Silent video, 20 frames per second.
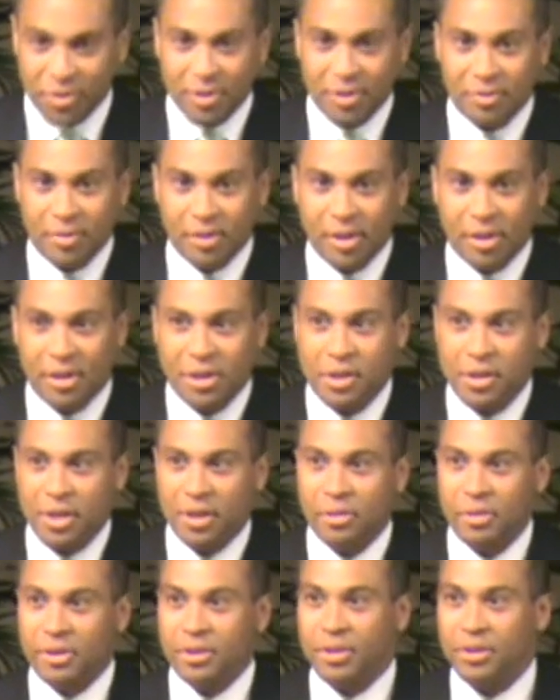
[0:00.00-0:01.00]
you for the very
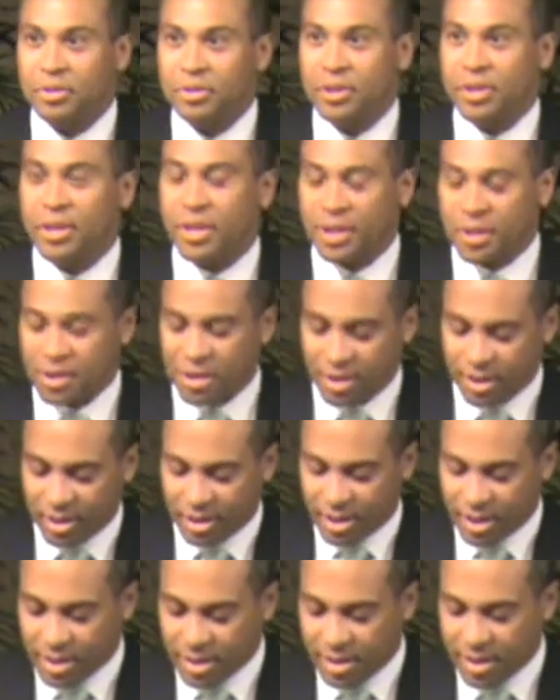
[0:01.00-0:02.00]
generous introduction,
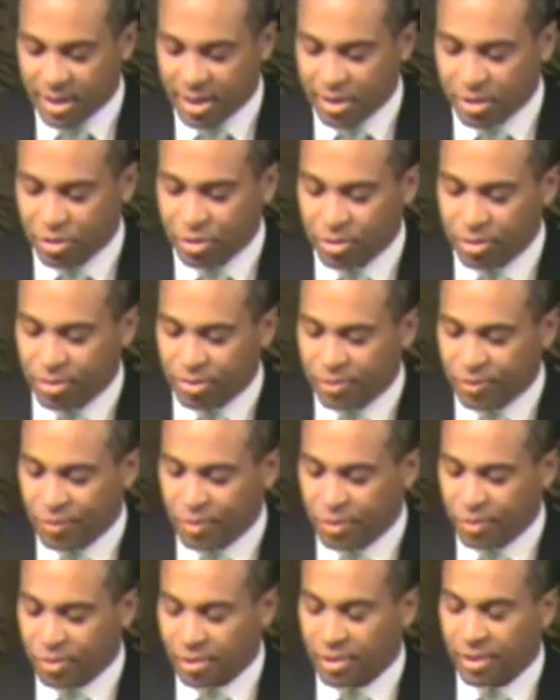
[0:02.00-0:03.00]
and I thank
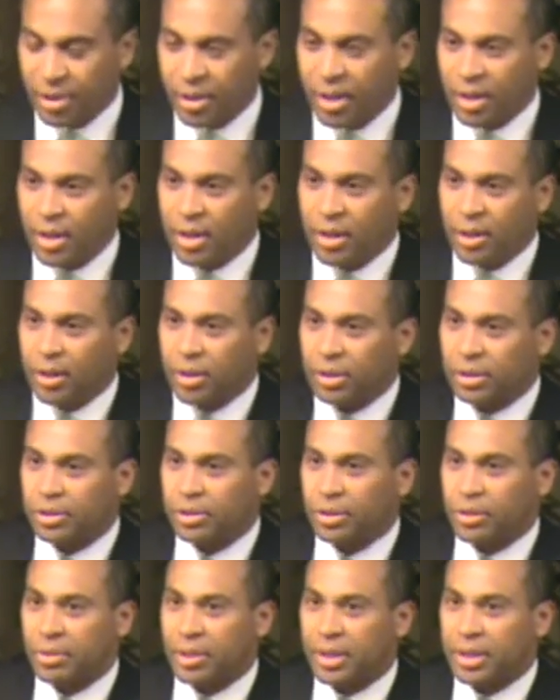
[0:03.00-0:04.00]
you for
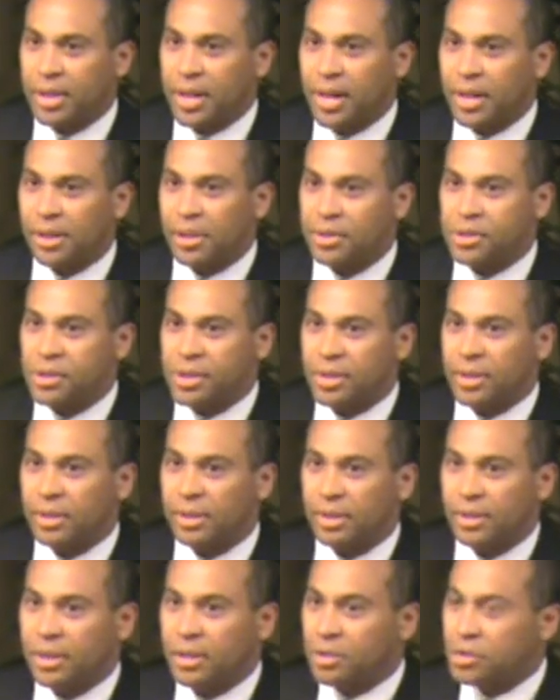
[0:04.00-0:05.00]
also acknowledging
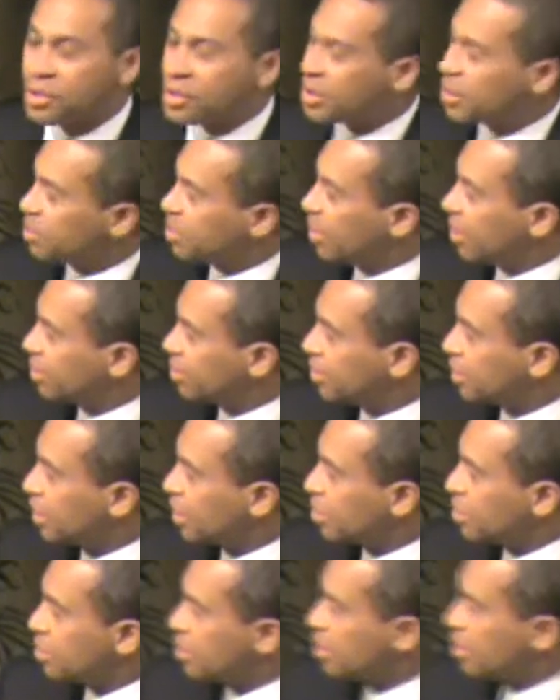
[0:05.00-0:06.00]
the leadership of
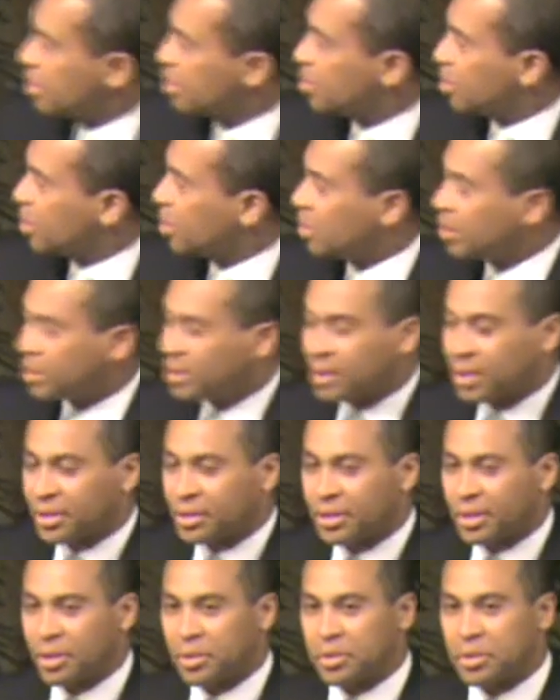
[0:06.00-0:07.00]
Secretary Bowles,
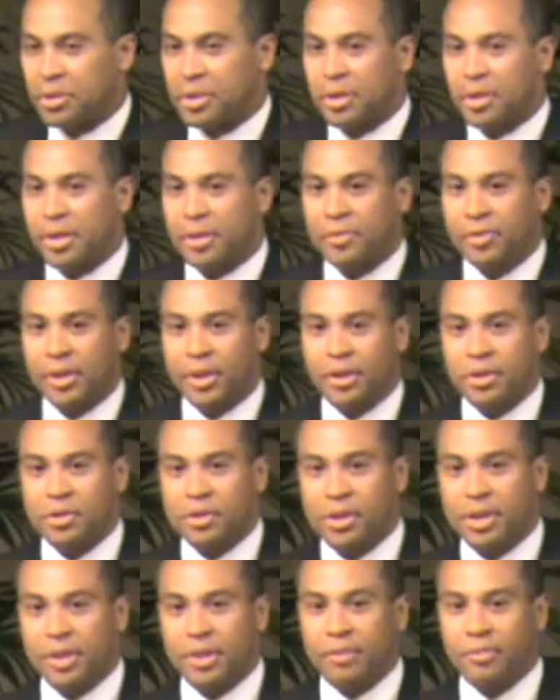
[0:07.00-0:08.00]
our Secretary of
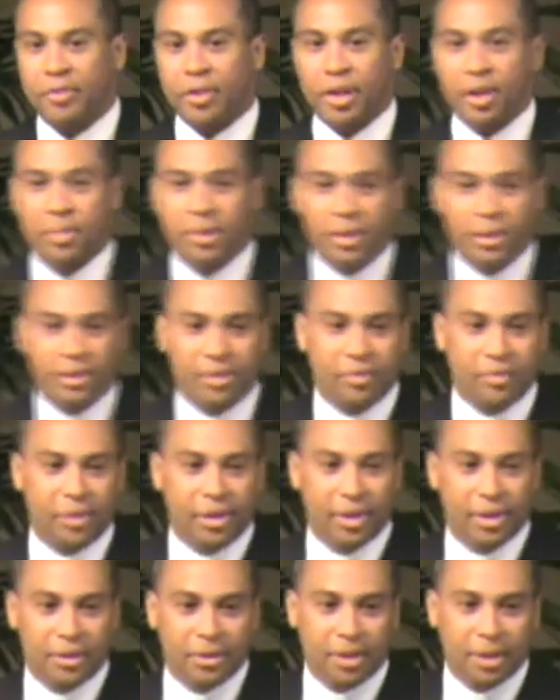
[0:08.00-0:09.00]
Energy and Environmental
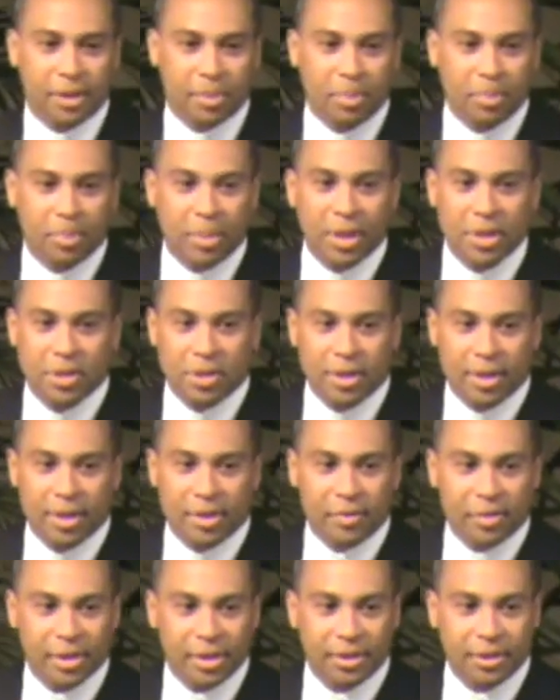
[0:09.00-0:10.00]
Affairs, and a bunch
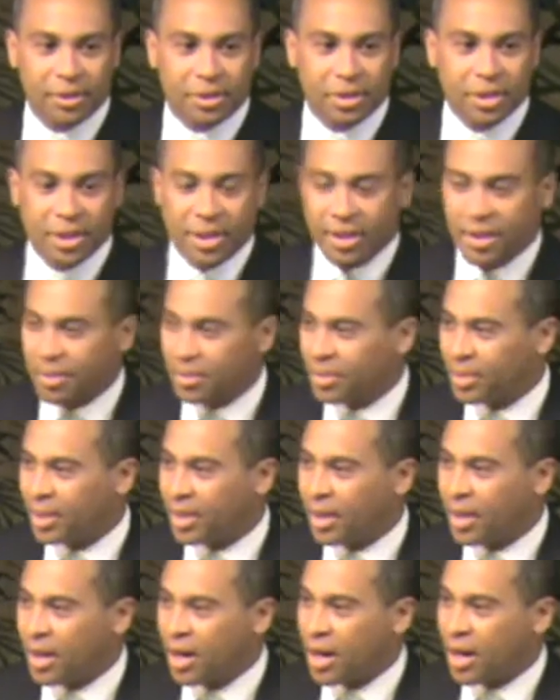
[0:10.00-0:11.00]
of his
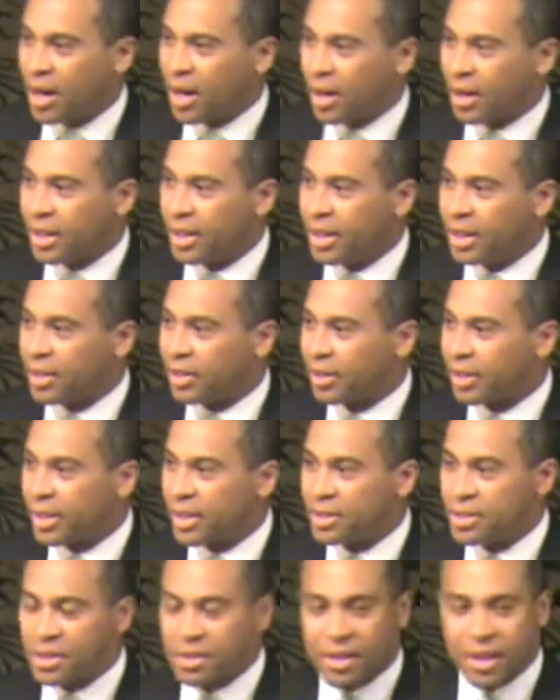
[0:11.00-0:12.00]
team are here. And
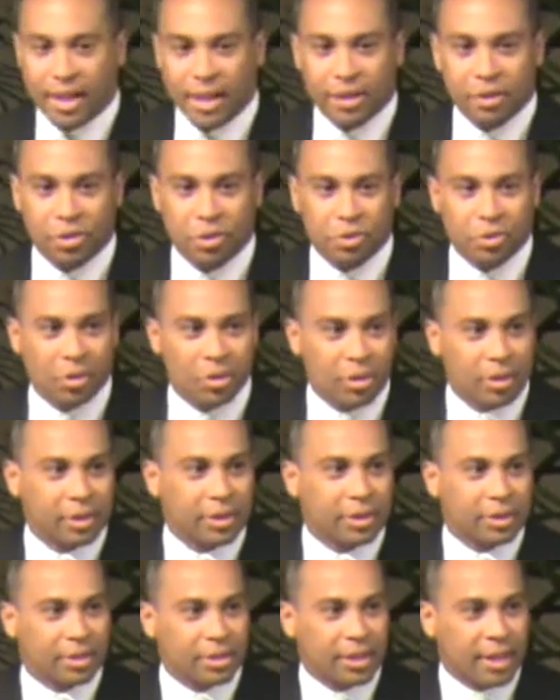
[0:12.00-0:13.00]
I just ask you
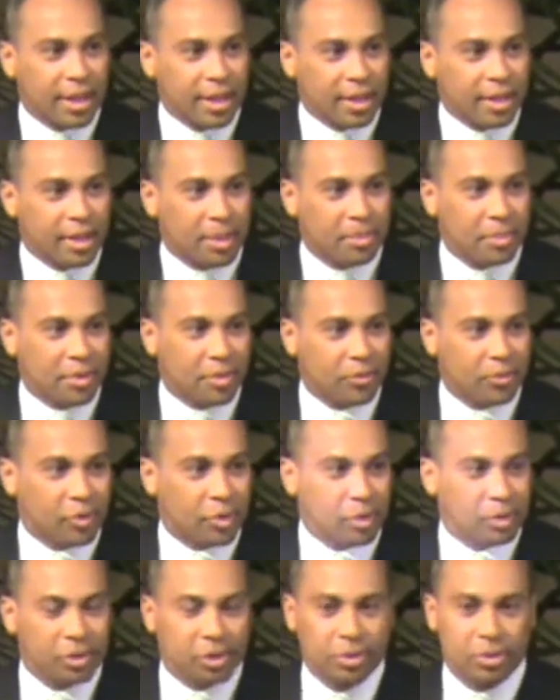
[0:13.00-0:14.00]
all to stand up. The
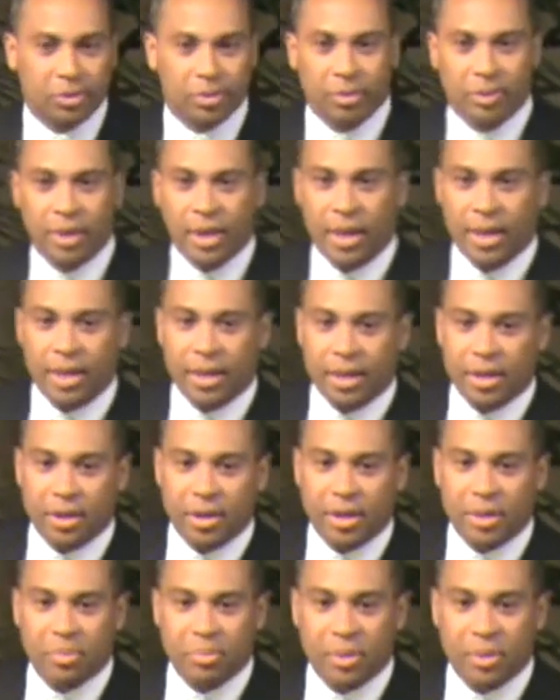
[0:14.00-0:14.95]
folks who in our